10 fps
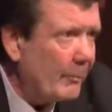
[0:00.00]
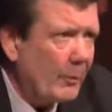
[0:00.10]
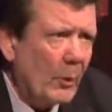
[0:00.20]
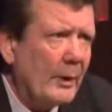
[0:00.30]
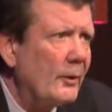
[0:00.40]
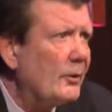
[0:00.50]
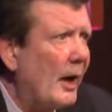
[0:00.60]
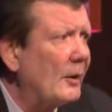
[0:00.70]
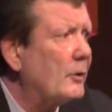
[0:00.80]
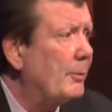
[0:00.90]
Boy, this
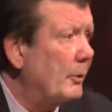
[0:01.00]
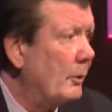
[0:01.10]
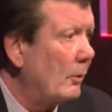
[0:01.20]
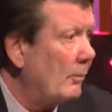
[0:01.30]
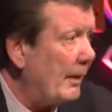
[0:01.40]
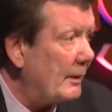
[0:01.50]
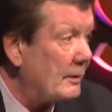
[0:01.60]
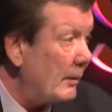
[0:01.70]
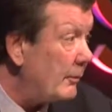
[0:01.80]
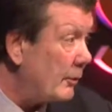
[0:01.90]
entrepreneur
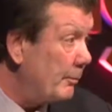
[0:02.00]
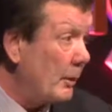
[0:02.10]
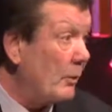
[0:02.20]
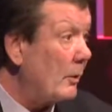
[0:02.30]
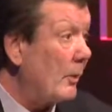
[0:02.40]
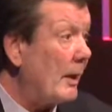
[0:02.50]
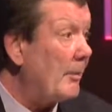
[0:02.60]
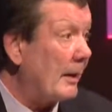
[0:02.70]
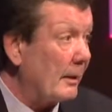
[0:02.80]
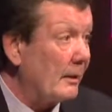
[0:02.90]
base, I'm just blown away
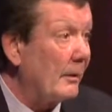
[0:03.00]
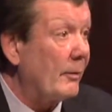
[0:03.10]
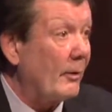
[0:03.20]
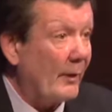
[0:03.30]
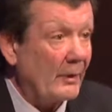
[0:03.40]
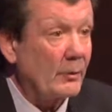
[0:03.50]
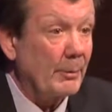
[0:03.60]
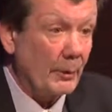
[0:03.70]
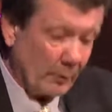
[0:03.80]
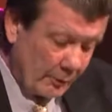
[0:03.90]
by the level of
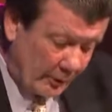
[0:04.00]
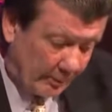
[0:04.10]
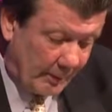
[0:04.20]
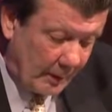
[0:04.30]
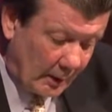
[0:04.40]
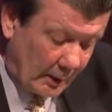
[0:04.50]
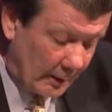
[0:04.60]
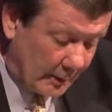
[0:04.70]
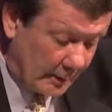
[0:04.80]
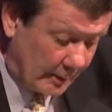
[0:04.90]
entrepreneurship
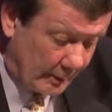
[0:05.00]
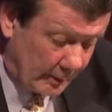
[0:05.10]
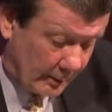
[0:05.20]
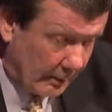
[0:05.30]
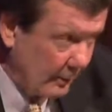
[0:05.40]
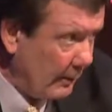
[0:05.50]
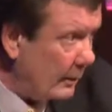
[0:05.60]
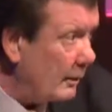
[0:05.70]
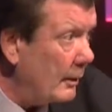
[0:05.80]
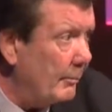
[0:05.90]

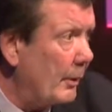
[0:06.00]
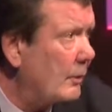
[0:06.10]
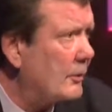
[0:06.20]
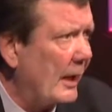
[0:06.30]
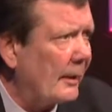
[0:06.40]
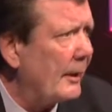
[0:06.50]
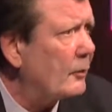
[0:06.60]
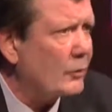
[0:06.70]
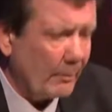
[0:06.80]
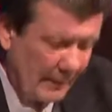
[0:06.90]
in Berks County.
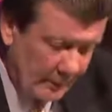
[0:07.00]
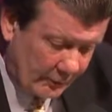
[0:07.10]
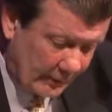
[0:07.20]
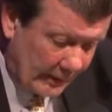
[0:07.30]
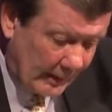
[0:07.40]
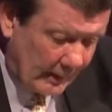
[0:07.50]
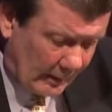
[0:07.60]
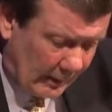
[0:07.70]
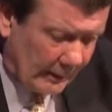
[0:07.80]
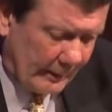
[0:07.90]
It's tremendous.
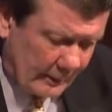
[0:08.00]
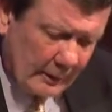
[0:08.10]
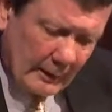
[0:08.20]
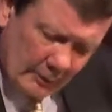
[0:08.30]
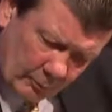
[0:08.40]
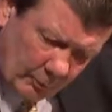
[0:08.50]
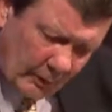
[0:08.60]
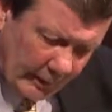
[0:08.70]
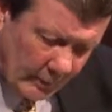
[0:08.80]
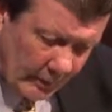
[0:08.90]
That's
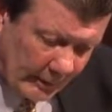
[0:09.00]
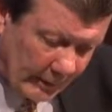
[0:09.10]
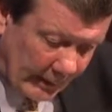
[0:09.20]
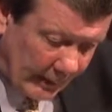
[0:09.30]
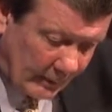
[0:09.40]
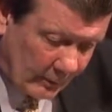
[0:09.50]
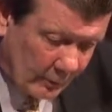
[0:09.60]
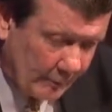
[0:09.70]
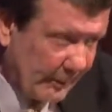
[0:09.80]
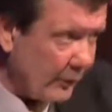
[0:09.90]
really a great thing. I don't know
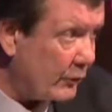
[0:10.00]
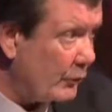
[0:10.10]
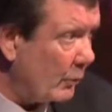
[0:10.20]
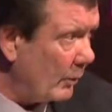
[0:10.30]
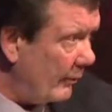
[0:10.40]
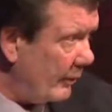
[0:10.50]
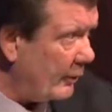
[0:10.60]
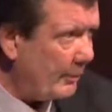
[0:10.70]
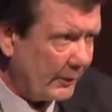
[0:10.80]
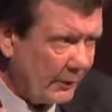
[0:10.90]
who's been the steward of
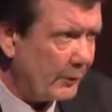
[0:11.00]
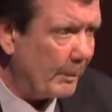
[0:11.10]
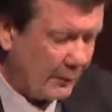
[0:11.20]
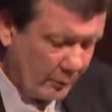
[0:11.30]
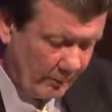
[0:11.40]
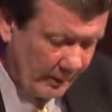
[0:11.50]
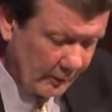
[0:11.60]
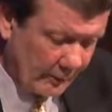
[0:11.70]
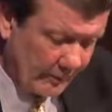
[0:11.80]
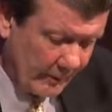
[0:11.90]
this, but this has been tremendous.